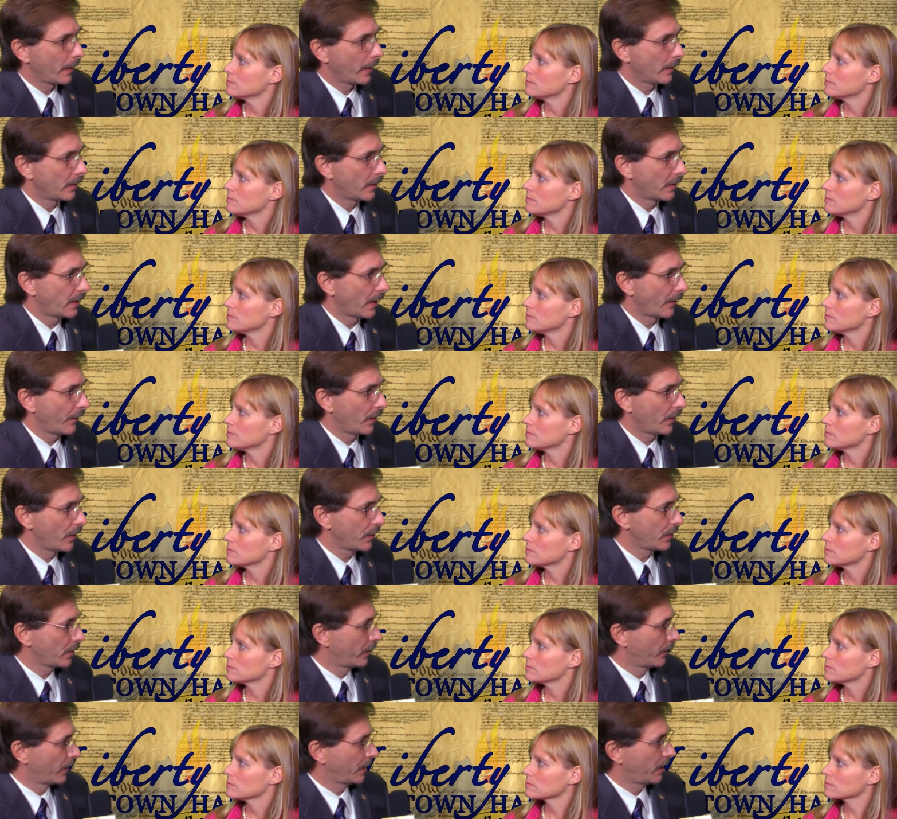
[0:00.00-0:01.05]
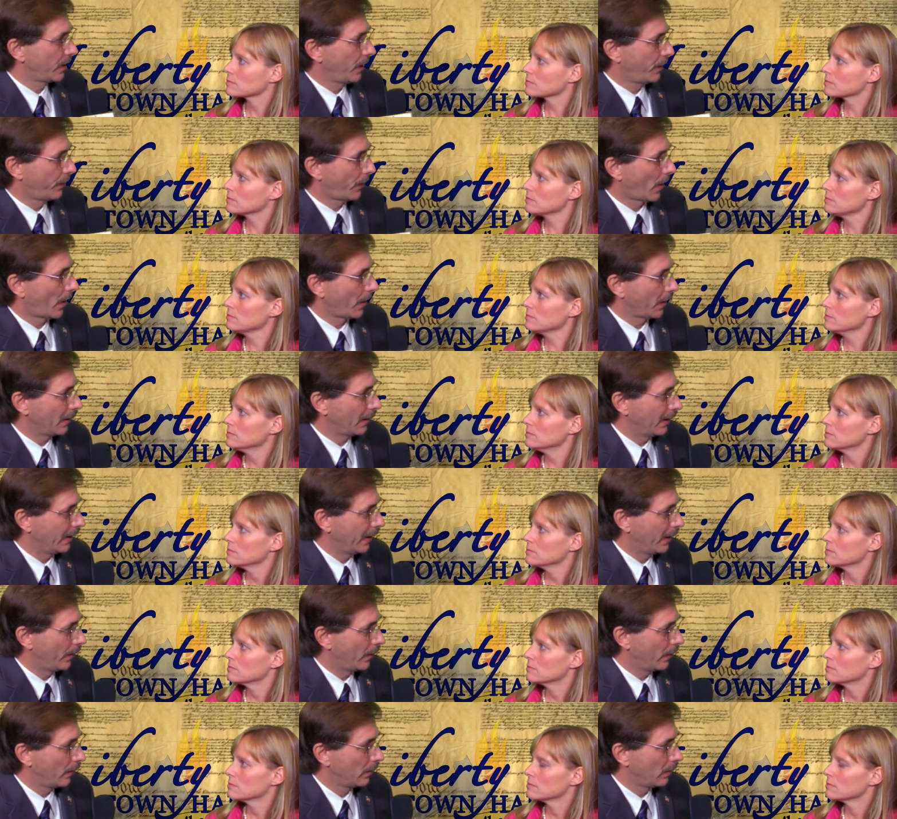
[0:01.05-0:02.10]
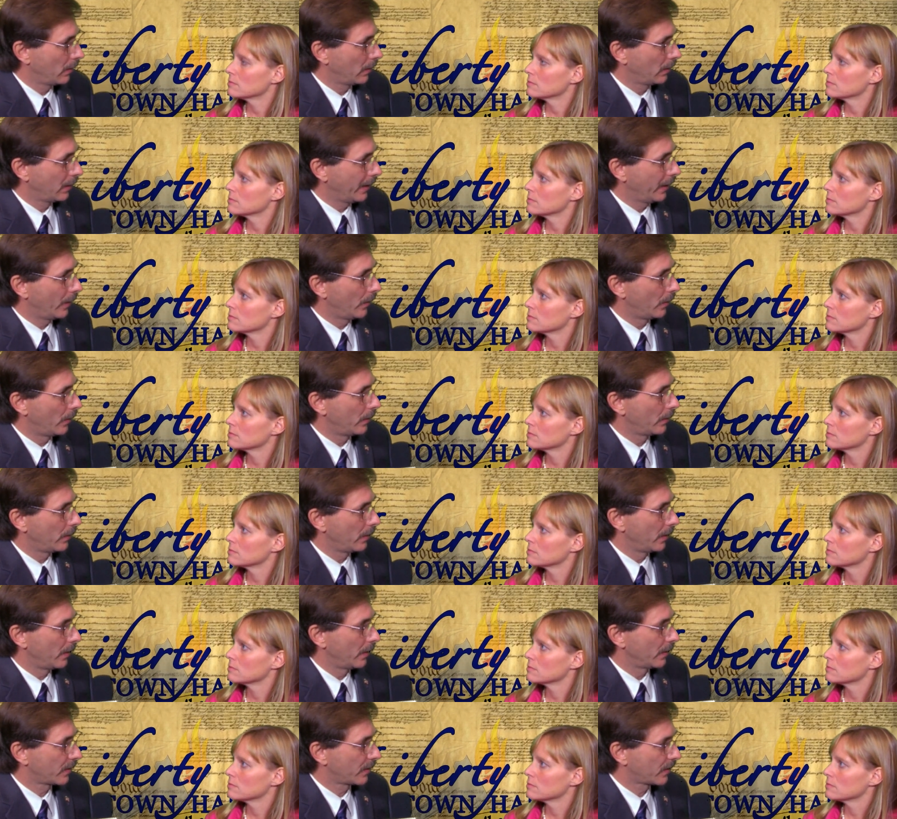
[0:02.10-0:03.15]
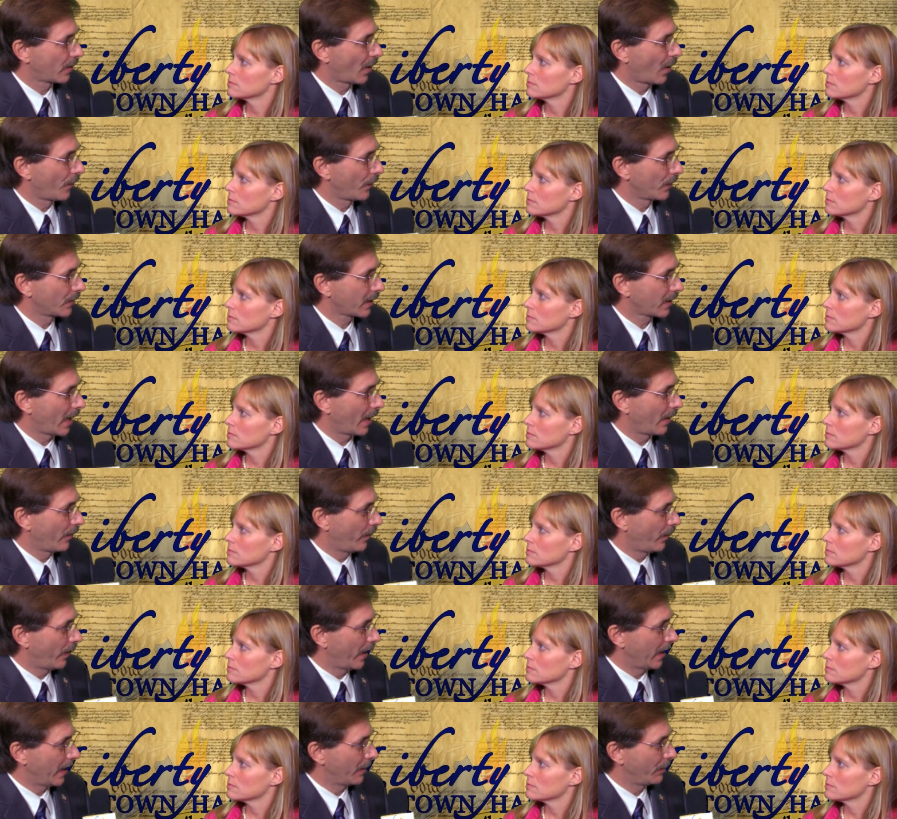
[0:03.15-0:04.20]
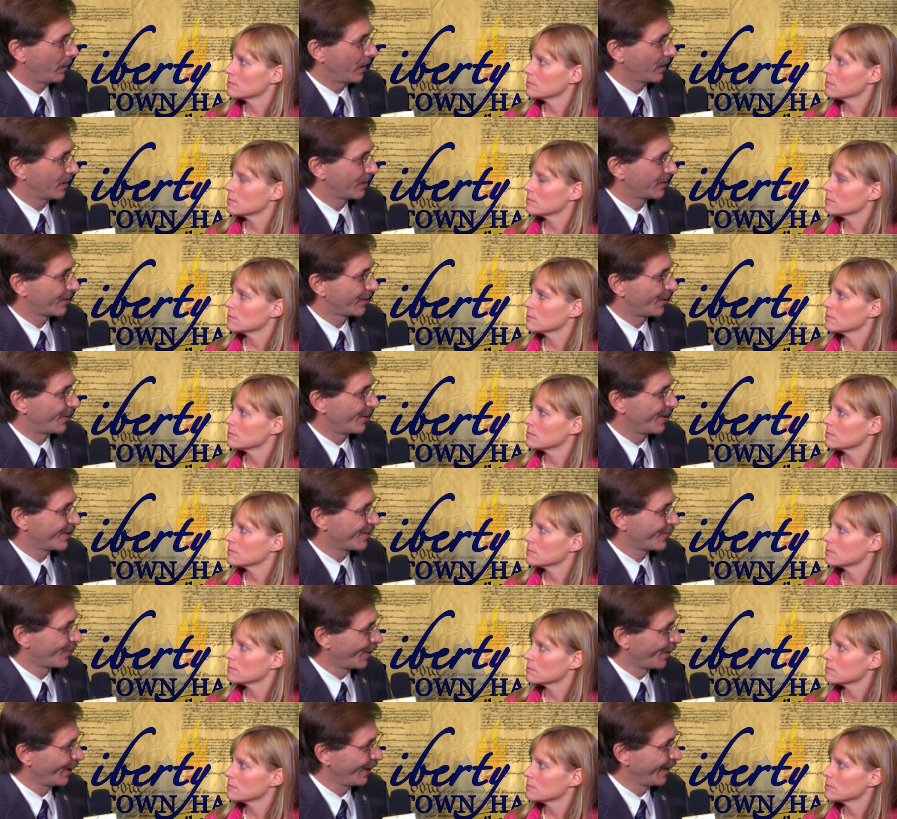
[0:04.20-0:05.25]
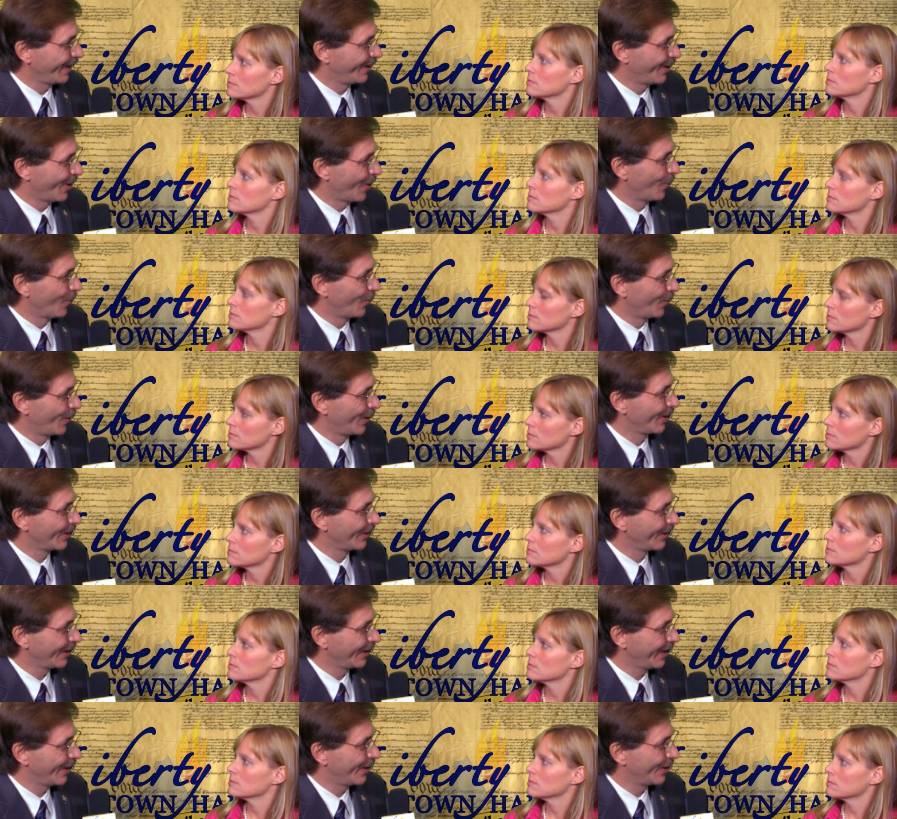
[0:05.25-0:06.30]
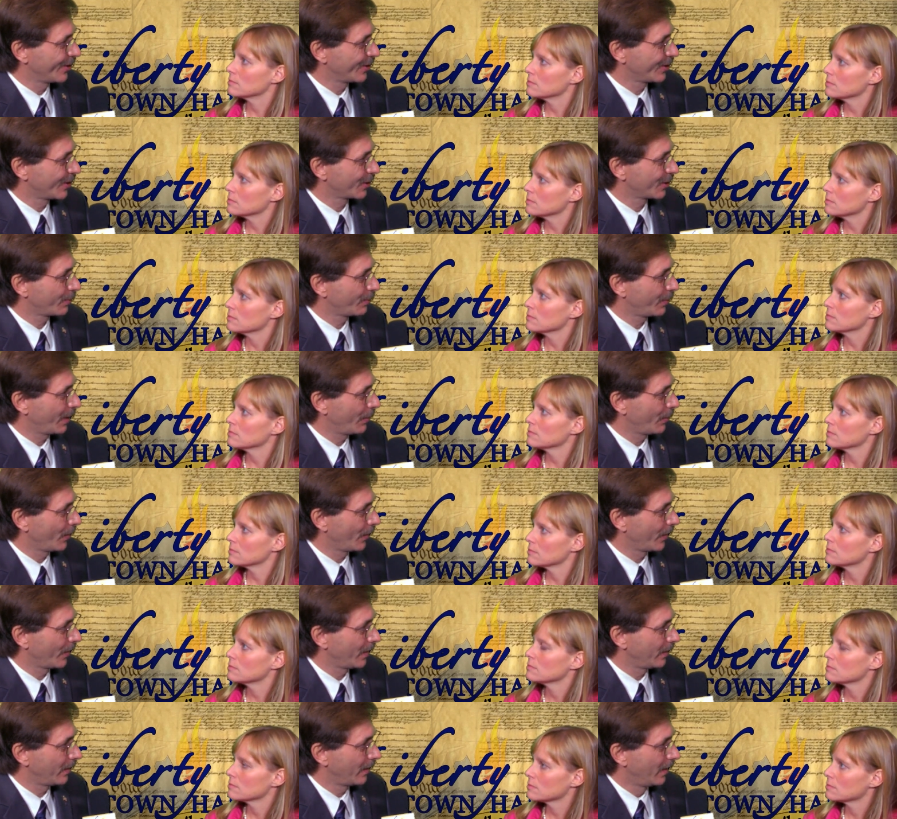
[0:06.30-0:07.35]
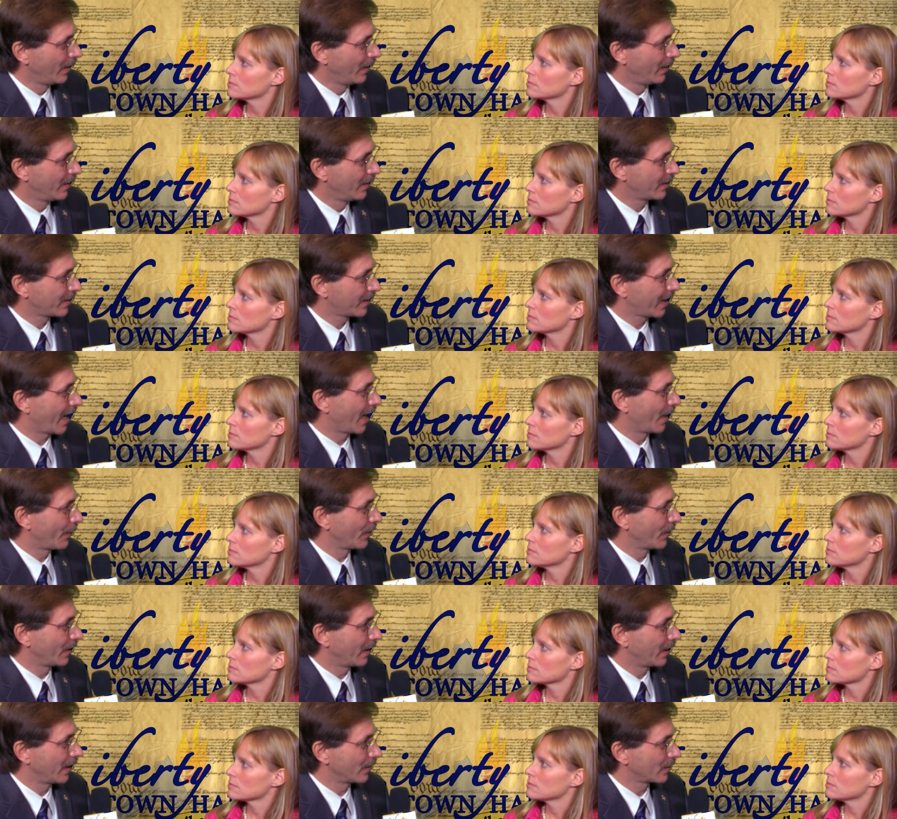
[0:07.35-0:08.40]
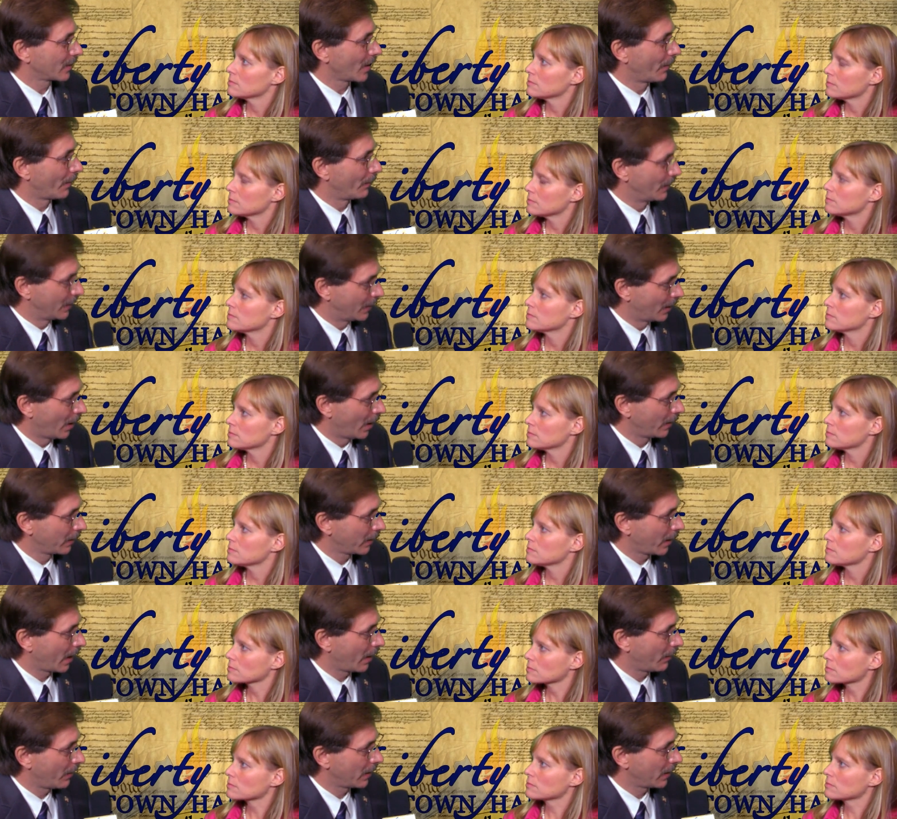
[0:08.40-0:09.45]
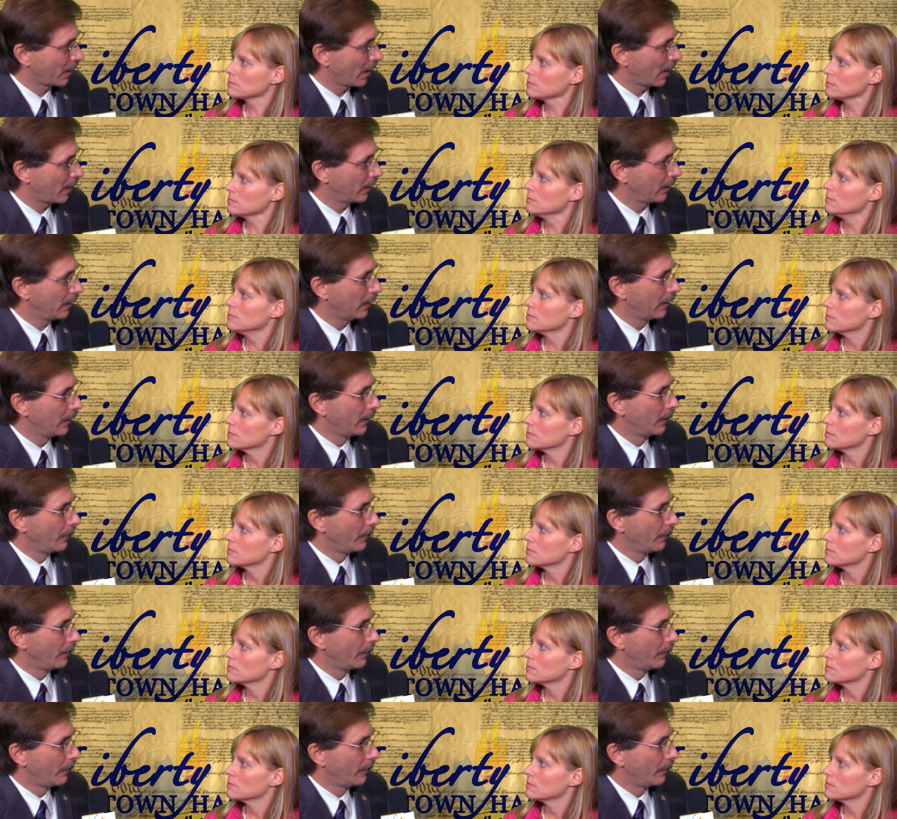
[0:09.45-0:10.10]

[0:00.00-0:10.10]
Speaker 1: The definition of a Tea Party lead, leader in itself is kind of vague because there is really no real leaders, mm-hmm. just people that stand up and get something done kind of mentality.